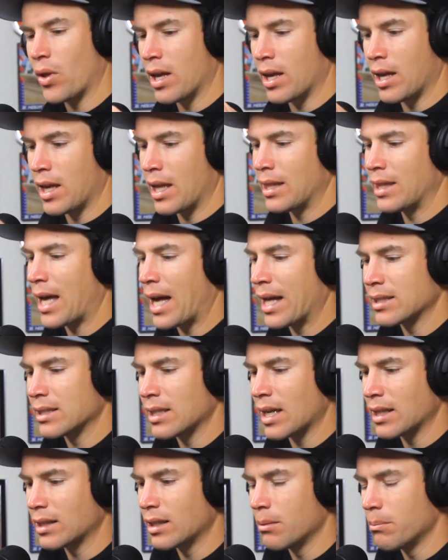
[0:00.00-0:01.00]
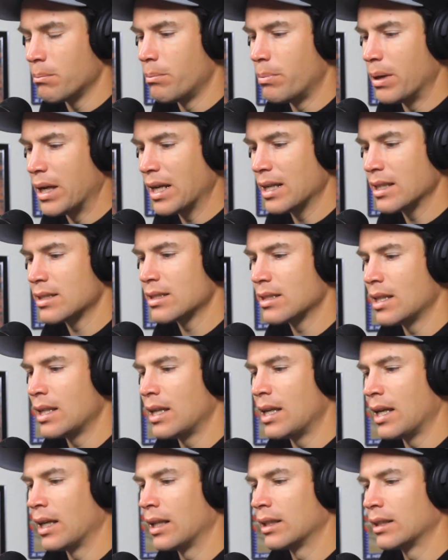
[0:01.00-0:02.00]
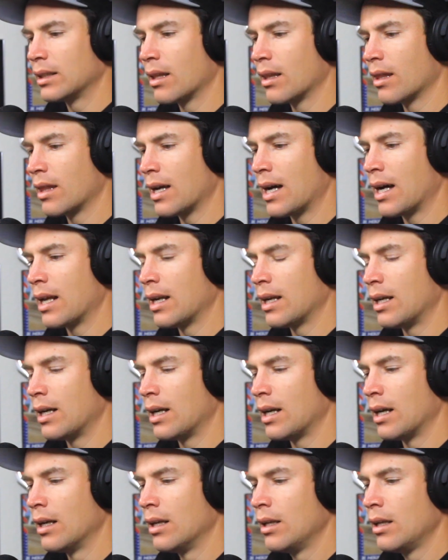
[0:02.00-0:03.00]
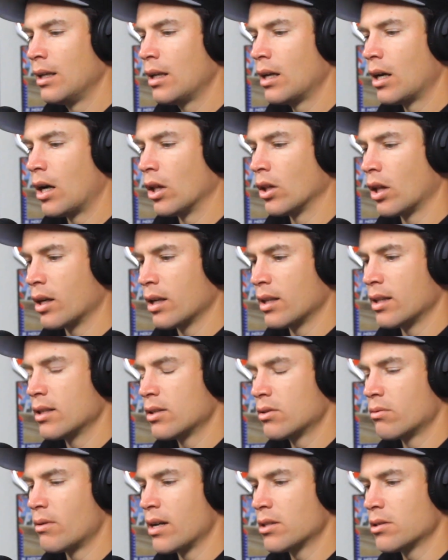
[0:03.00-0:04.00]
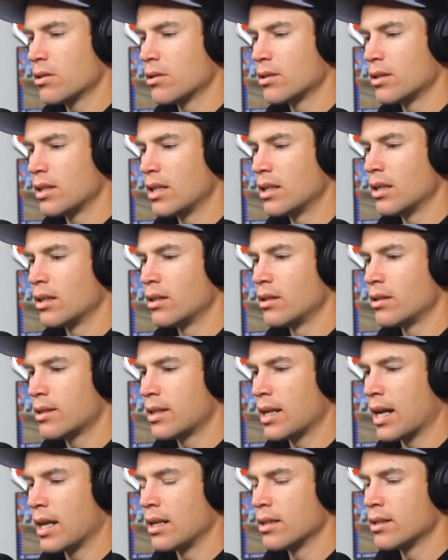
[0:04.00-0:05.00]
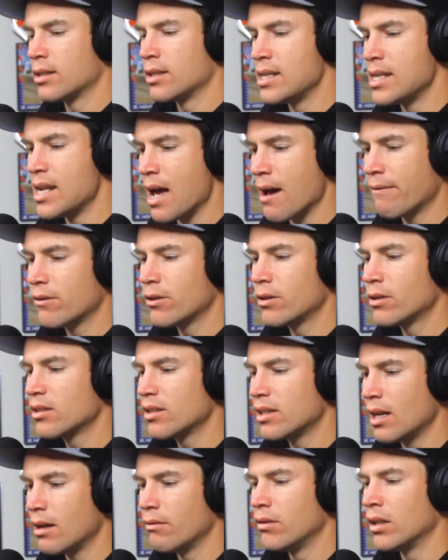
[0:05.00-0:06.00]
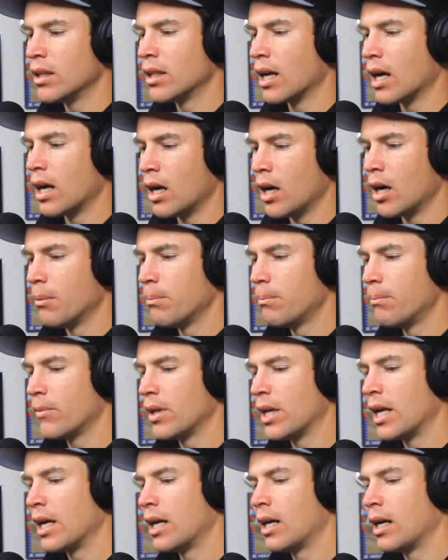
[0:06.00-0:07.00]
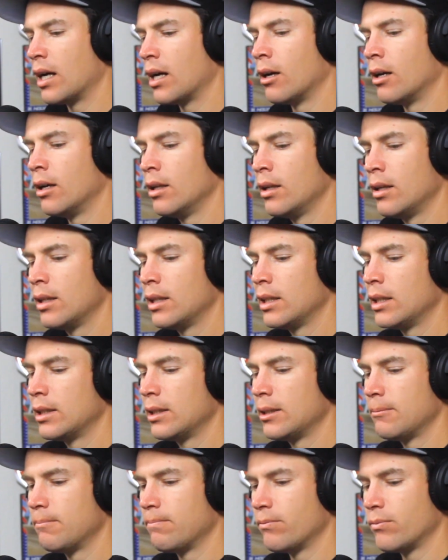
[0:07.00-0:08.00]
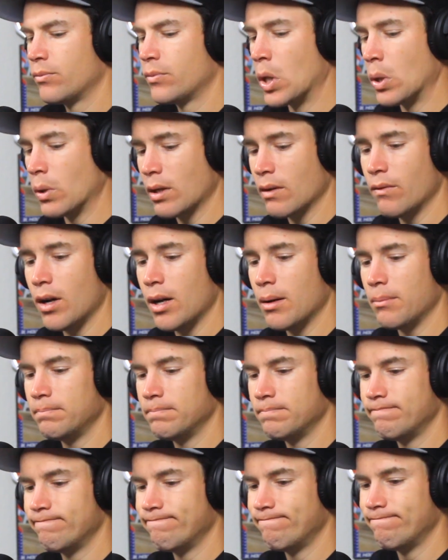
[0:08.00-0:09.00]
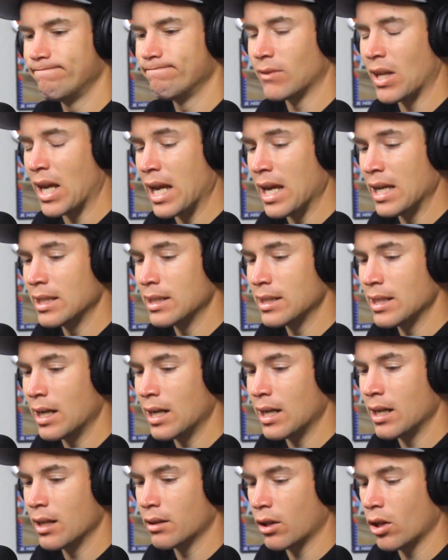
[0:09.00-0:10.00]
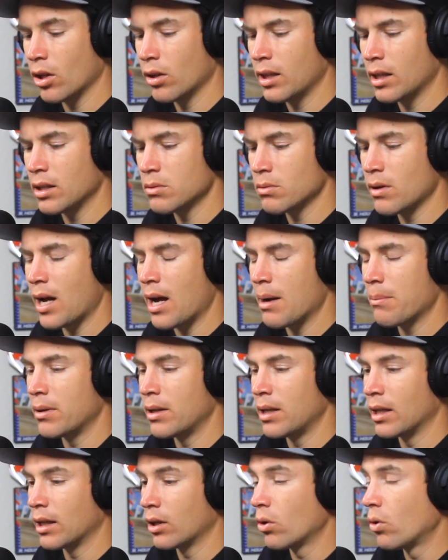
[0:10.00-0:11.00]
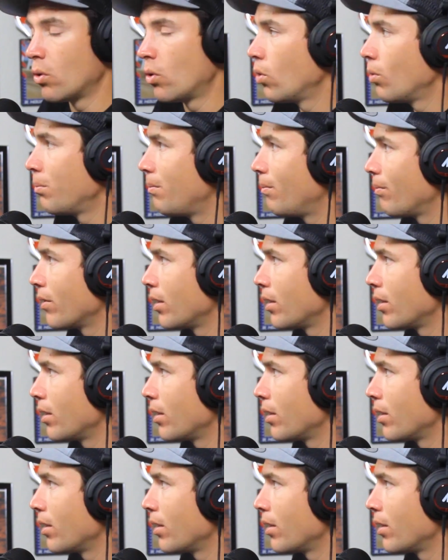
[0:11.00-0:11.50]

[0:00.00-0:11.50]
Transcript: And that's like the biggest thing that a lot of these racers need to understand is never giving up. Don't give up, and good things will happen. And Cole